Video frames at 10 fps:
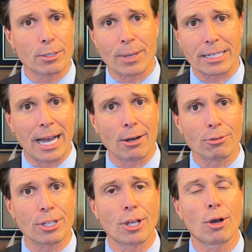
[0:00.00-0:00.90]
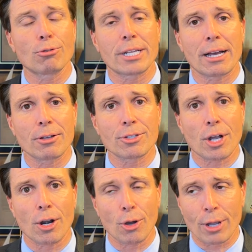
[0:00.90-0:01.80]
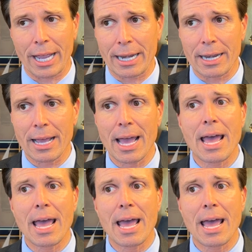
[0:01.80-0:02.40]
McDonald's and the hotels are located.